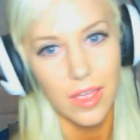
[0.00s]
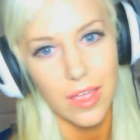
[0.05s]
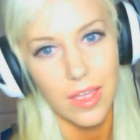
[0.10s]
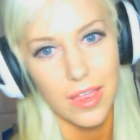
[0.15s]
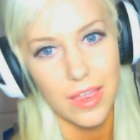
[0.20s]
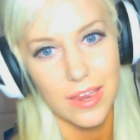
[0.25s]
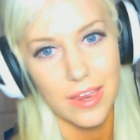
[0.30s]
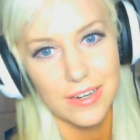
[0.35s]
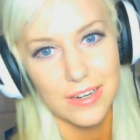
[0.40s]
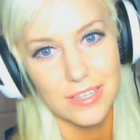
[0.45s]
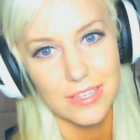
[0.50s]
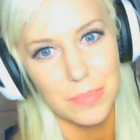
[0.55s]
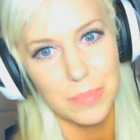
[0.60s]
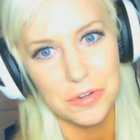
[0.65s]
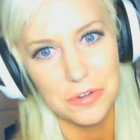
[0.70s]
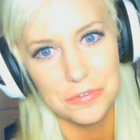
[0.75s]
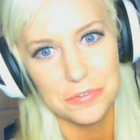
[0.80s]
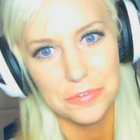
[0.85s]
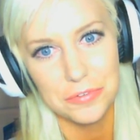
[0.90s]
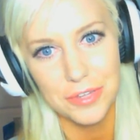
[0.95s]
And it's
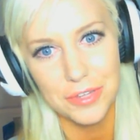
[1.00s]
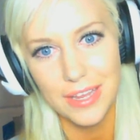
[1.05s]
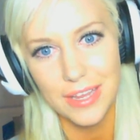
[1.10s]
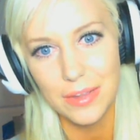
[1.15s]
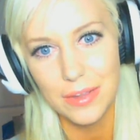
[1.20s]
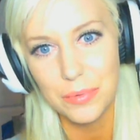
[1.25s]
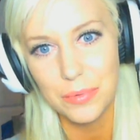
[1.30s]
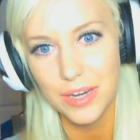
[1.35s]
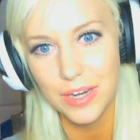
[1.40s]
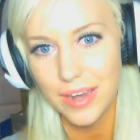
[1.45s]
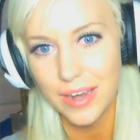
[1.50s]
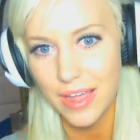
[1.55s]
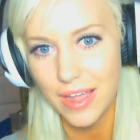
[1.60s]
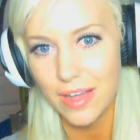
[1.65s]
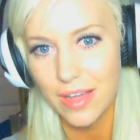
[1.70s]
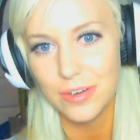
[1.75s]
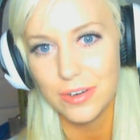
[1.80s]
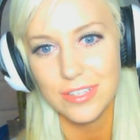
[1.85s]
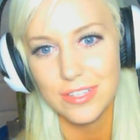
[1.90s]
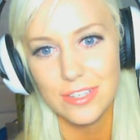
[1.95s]
better for like working
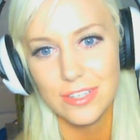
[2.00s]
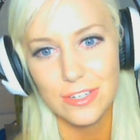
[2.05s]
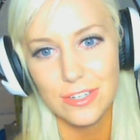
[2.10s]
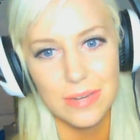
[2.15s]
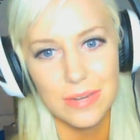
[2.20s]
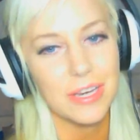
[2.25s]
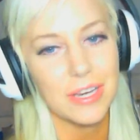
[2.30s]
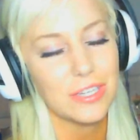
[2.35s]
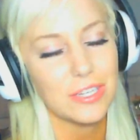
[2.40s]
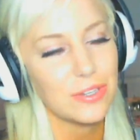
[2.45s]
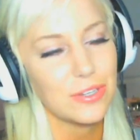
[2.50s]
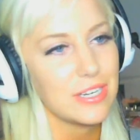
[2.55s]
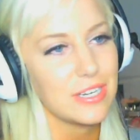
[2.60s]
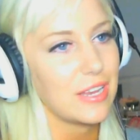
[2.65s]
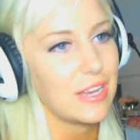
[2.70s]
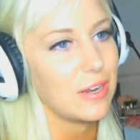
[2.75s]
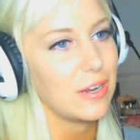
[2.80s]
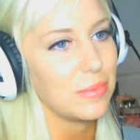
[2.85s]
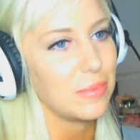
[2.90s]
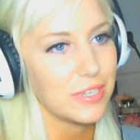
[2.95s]
out and streaming, so I just
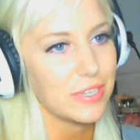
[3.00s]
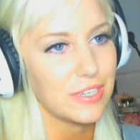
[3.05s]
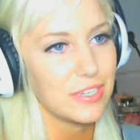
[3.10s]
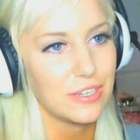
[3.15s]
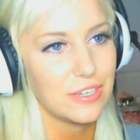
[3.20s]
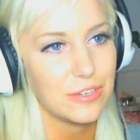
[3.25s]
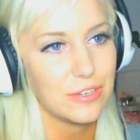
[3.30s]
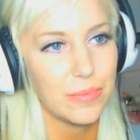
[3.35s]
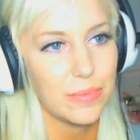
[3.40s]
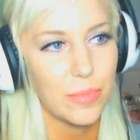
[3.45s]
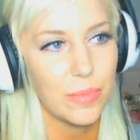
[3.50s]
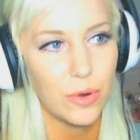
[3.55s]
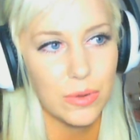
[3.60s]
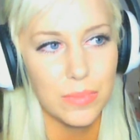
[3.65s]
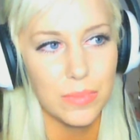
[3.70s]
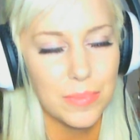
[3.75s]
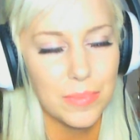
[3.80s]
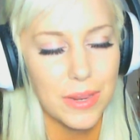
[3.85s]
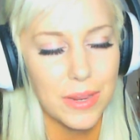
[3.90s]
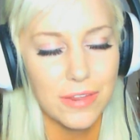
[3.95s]
end up listening to it more.
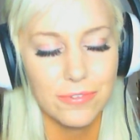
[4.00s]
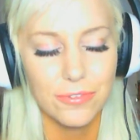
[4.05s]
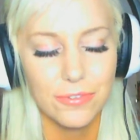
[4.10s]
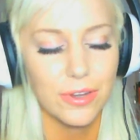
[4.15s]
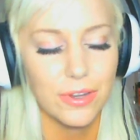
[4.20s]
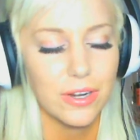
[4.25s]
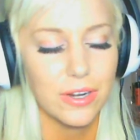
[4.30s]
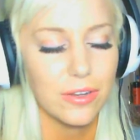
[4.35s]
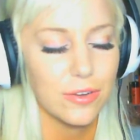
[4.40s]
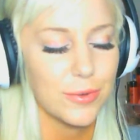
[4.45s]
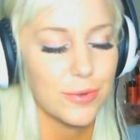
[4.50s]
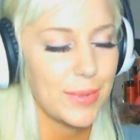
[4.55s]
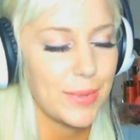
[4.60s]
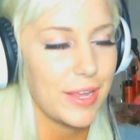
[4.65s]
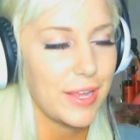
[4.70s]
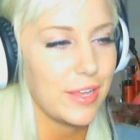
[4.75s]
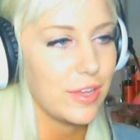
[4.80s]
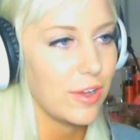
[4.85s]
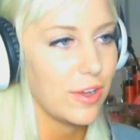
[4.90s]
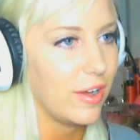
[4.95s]
But Pink Floyd, oh my
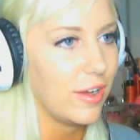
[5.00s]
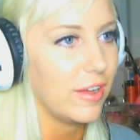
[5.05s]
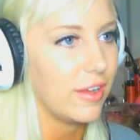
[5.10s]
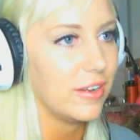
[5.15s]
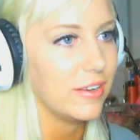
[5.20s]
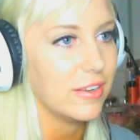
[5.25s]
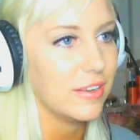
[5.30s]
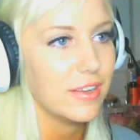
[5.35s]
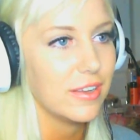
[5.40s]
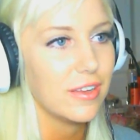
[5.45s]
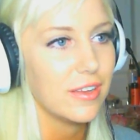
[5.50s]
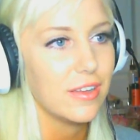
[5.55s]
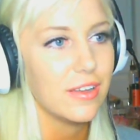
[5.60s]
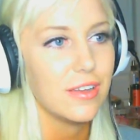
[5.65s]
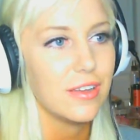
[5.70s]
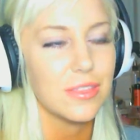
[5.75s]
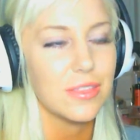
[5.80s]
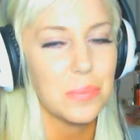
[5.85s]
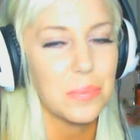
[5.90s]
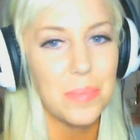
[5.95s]
god.
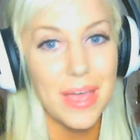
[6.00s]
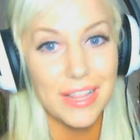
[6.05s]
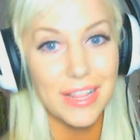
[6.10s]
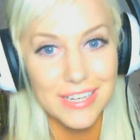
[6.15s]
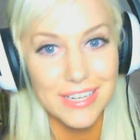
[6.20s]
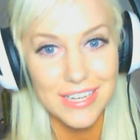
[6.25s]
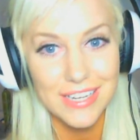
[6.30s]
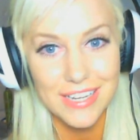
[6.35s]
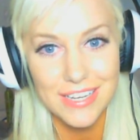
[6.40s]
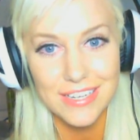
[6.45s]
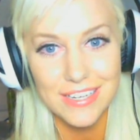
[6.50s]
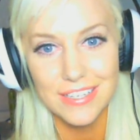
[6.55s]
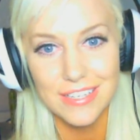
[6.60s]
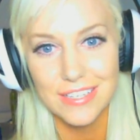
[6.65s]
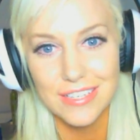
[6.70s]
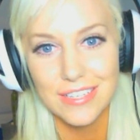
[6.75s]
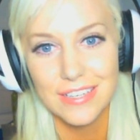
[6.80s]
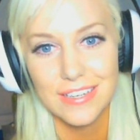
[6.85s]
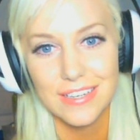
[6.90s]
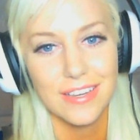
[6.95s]
The
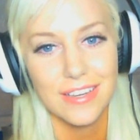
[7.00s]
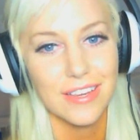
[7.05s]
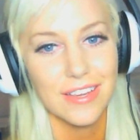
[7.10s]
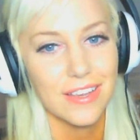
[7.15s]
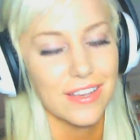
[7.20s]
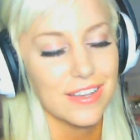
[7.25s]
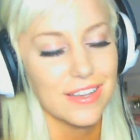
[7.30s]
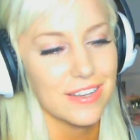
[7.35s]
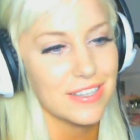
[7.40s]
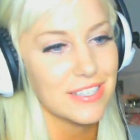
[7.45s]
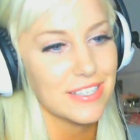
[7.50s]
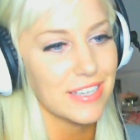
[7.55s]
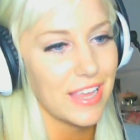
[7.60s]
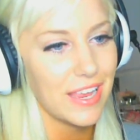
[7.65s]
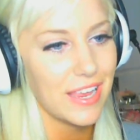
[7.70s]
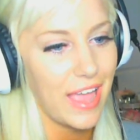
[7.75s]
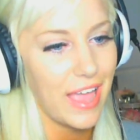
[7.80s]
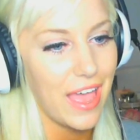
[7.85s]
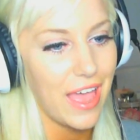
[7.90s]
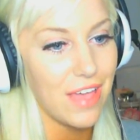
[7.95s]
melodies, it's
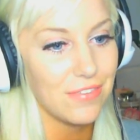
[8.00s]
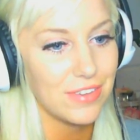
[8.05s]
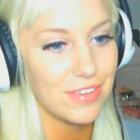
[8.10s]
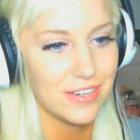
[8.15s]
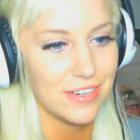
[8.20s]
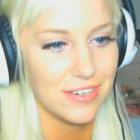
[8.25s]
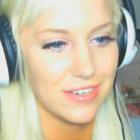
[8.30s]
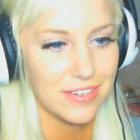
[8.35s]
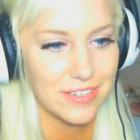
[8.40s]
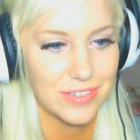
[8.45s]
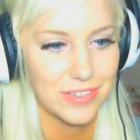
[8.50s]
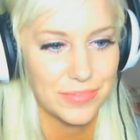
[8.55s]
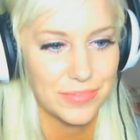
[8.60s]
like heaven.